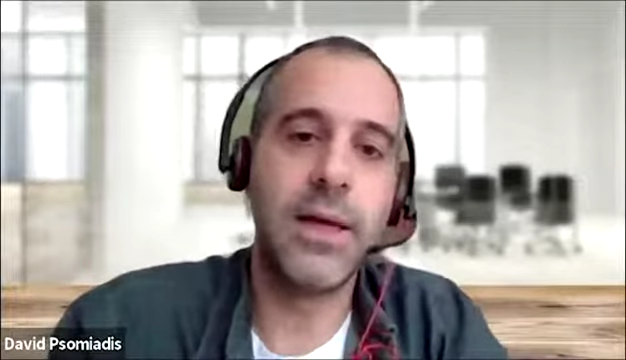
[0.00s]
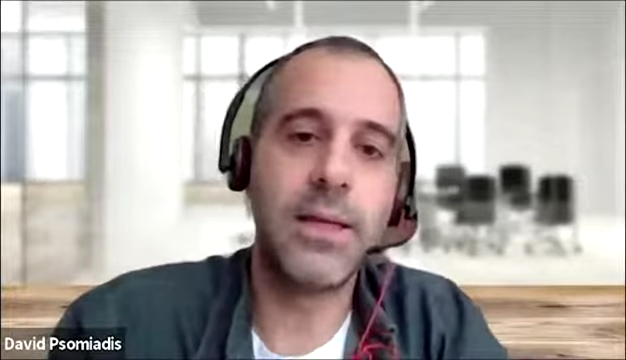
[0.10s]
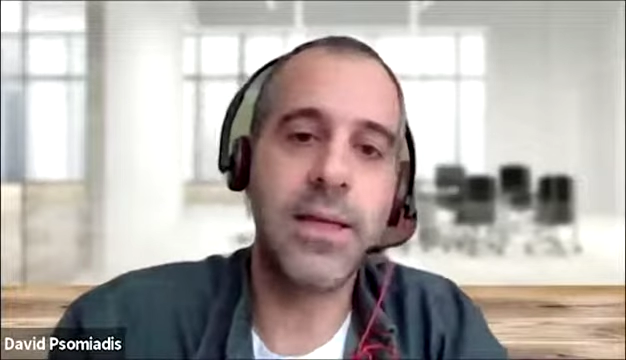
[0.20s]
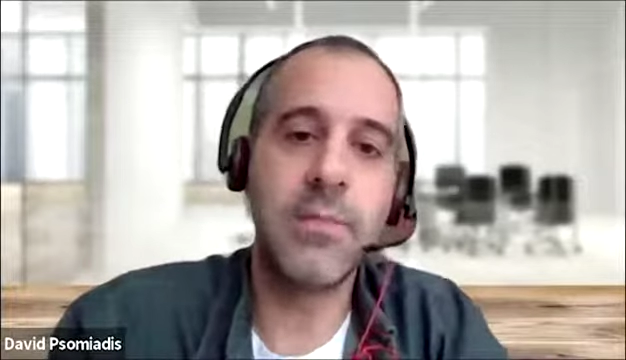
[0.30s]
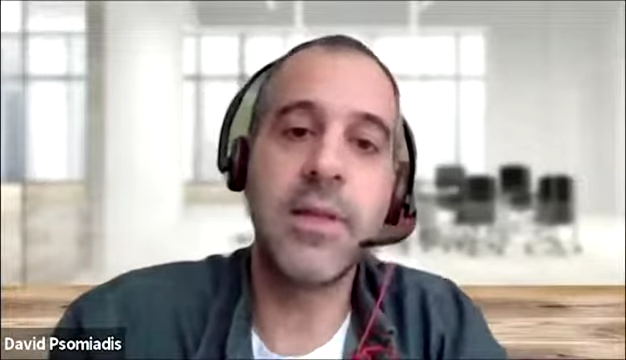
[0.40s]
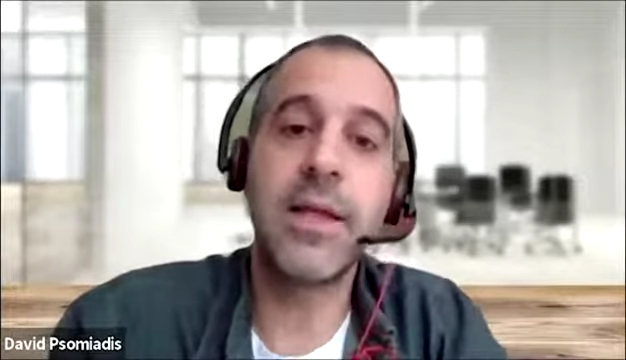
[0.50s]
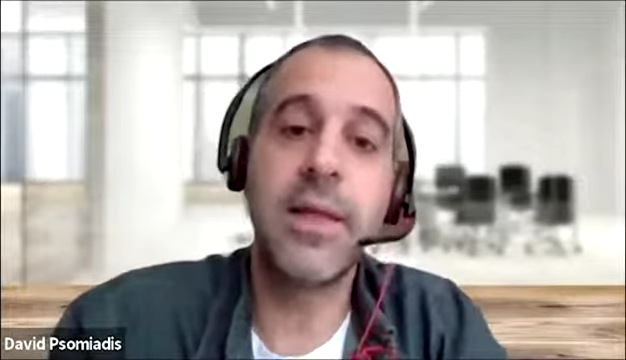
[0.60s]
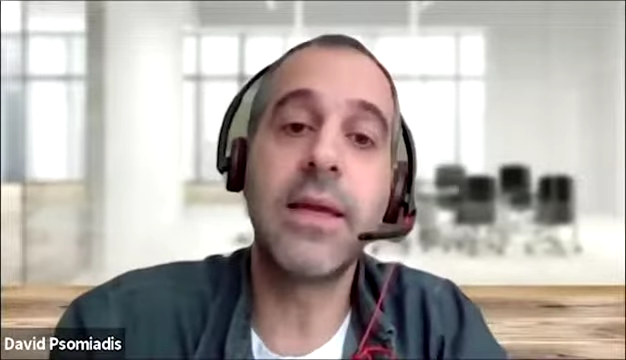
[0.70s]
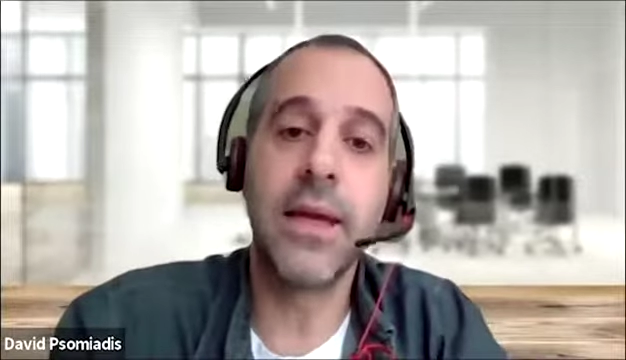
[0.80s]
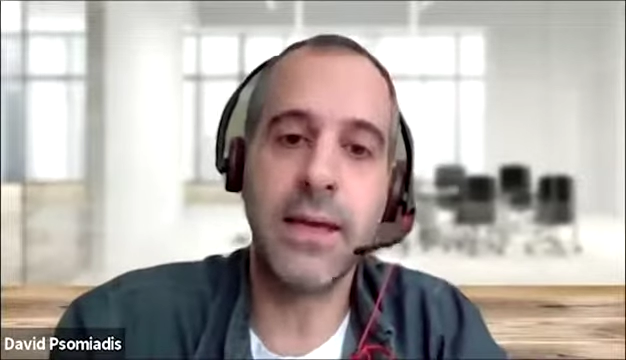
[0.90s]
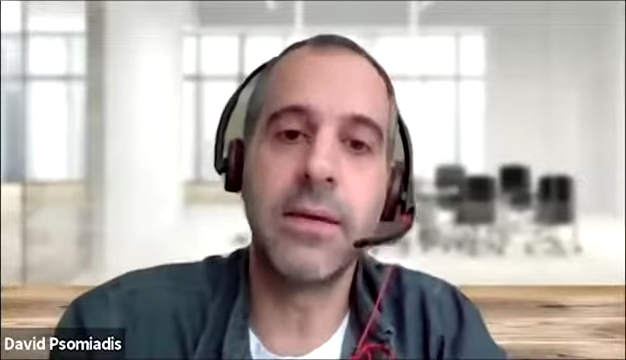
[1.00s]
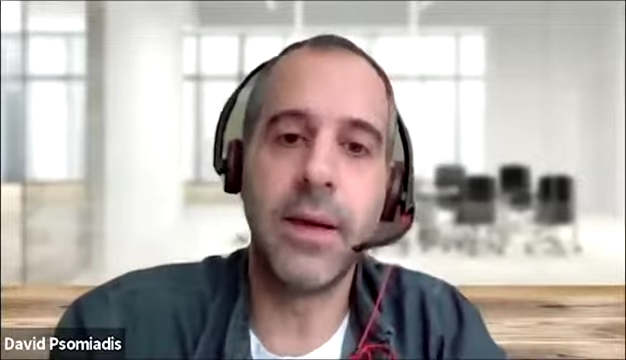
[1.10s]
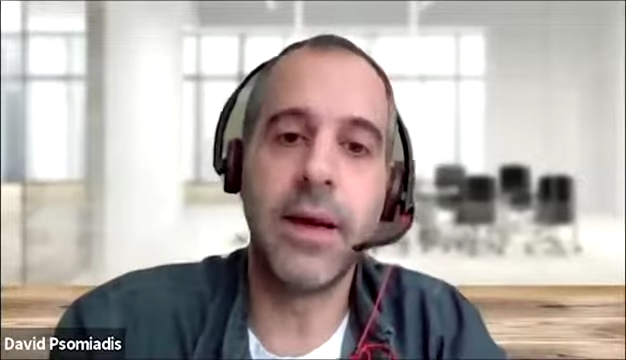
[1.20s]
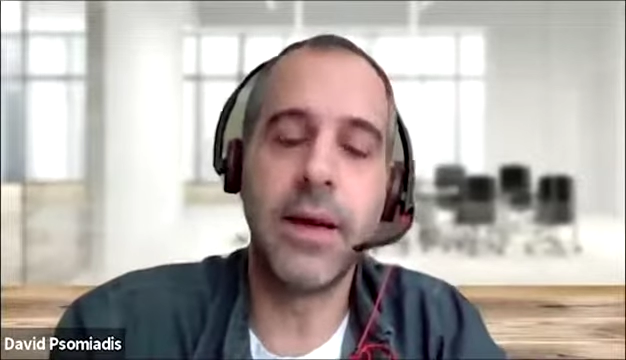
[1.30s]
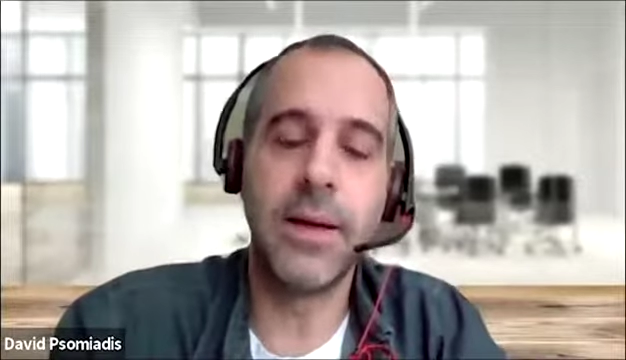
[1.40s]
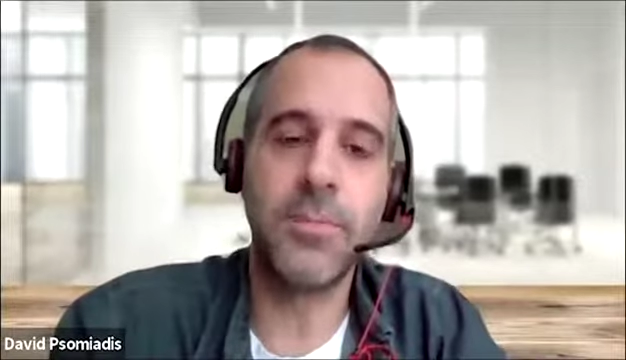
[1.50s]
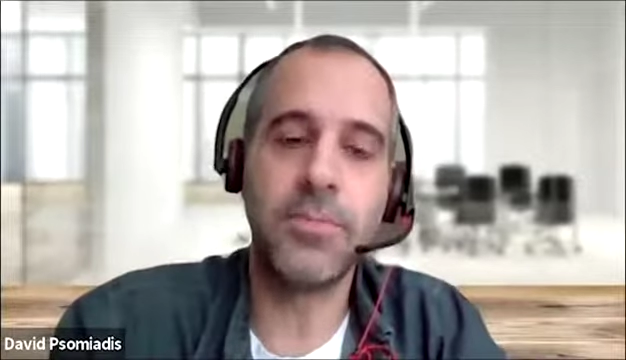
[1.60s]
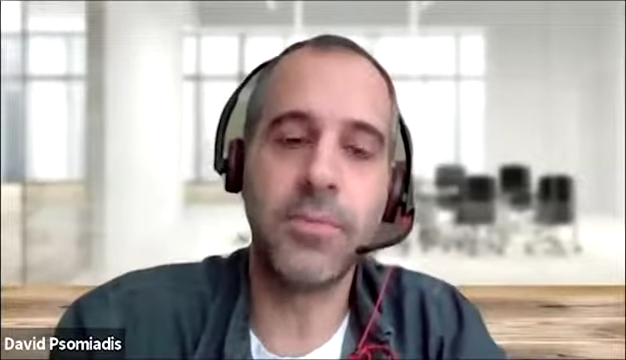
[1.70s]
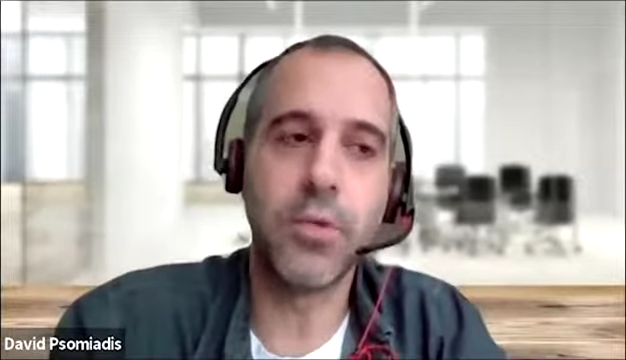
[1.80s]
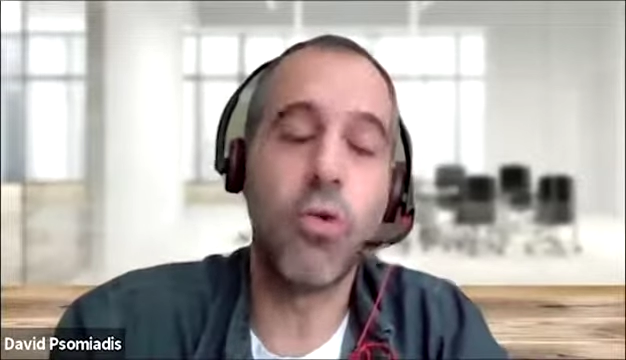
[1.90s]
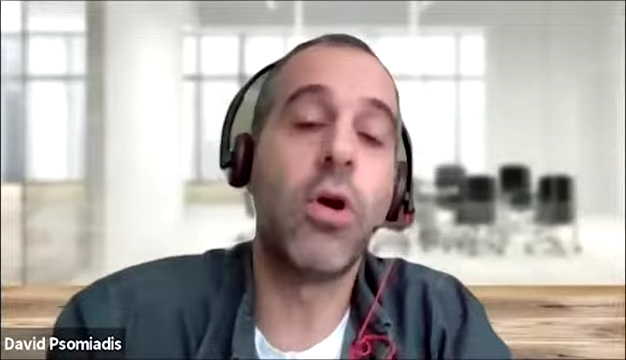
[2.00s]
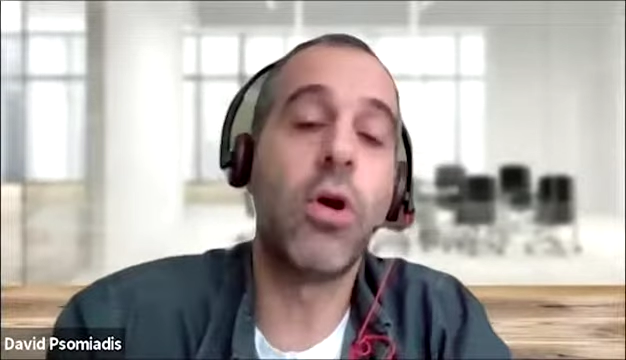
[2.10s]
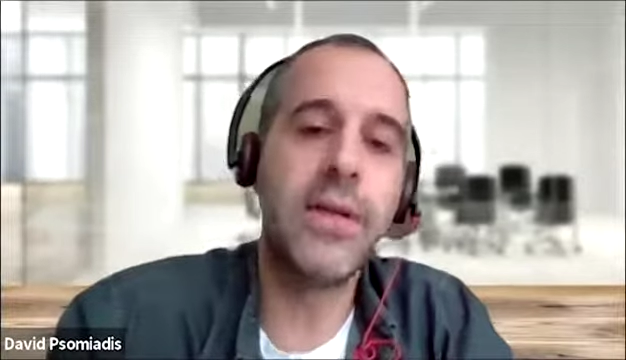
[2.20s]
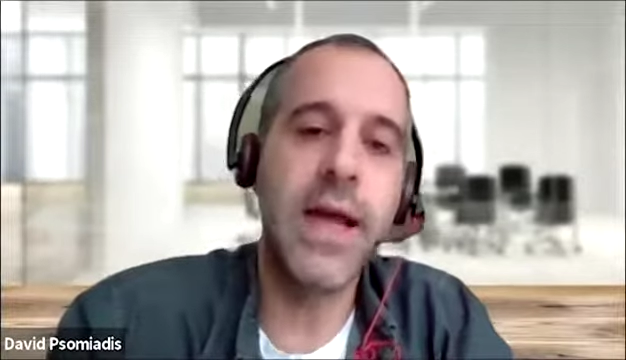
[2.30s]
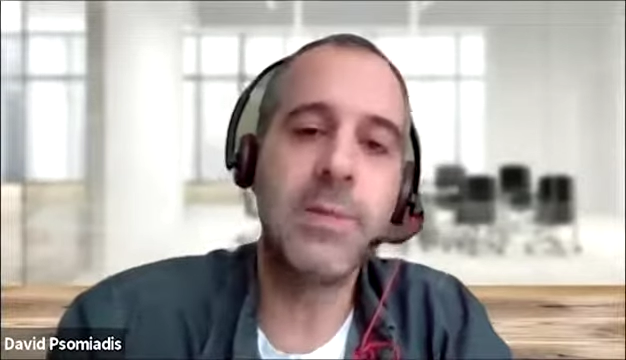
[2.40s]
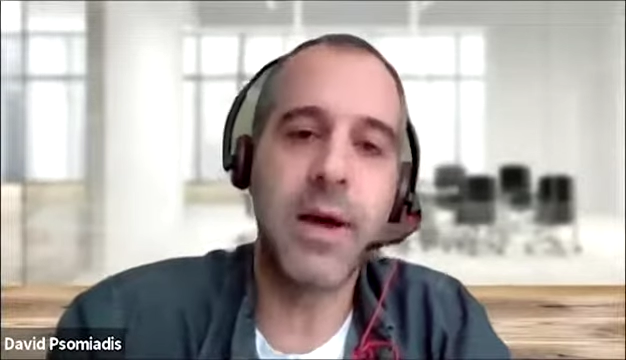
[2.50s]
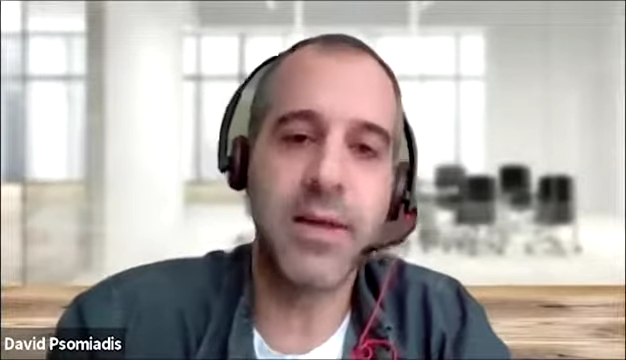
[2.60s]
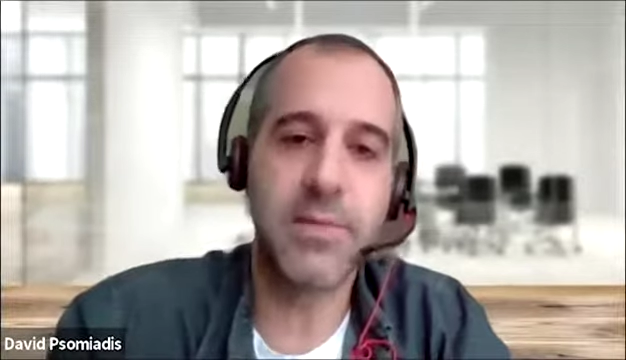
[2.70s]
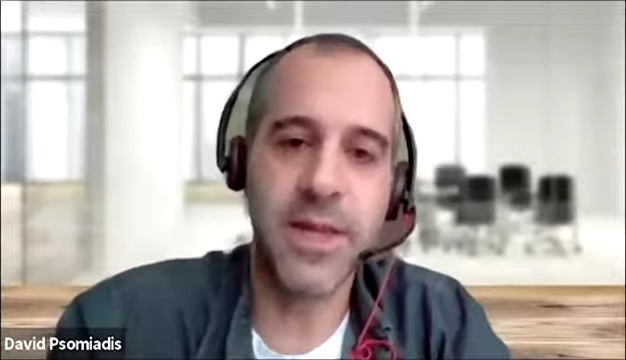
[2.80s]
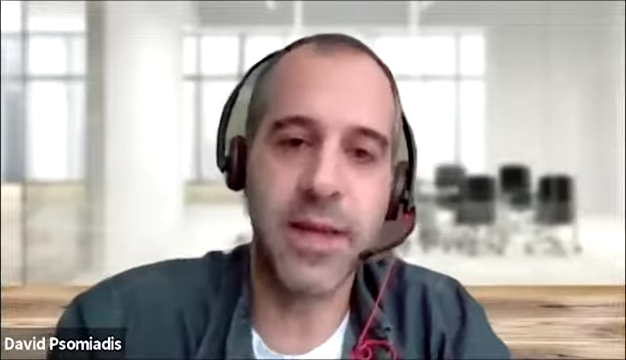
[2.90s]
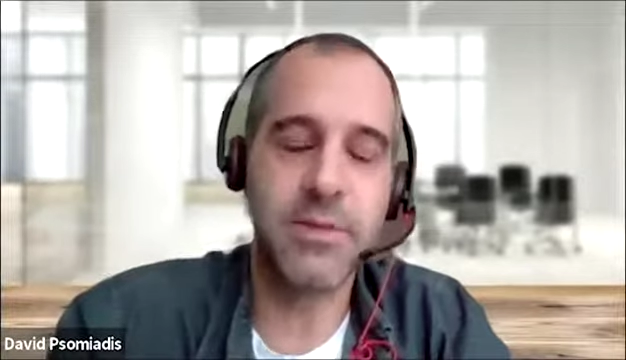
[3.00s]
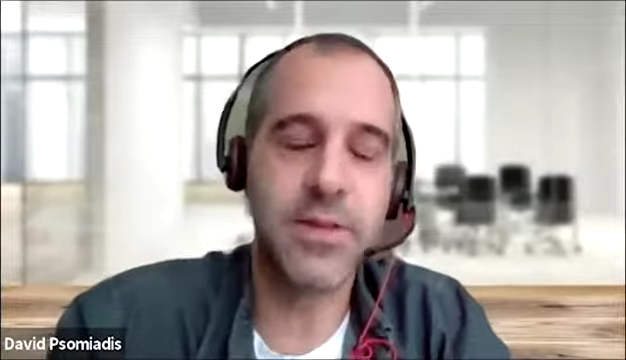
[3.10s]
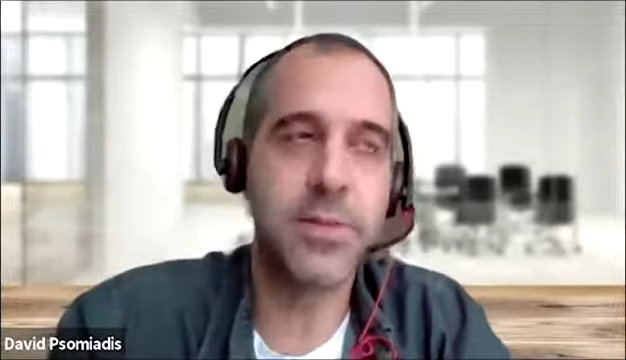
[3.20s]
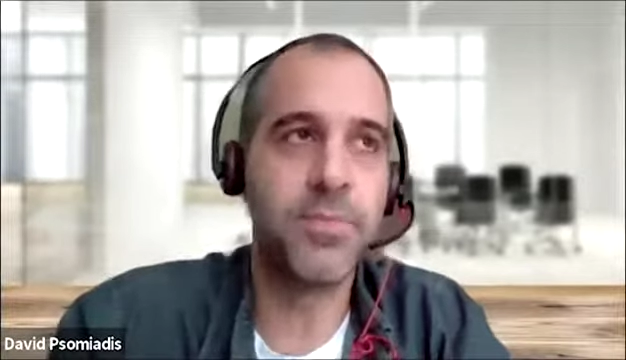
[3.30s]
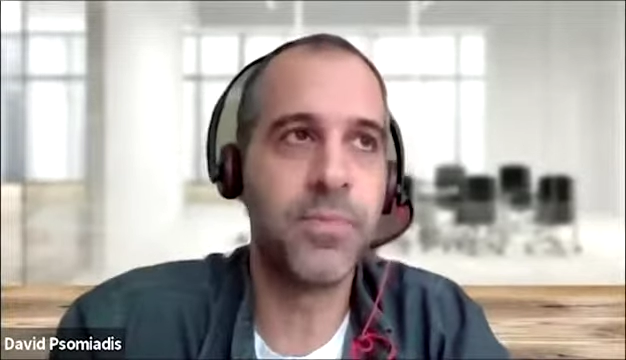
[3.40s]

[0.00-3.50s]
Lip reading: something that they can coordinate by themselves.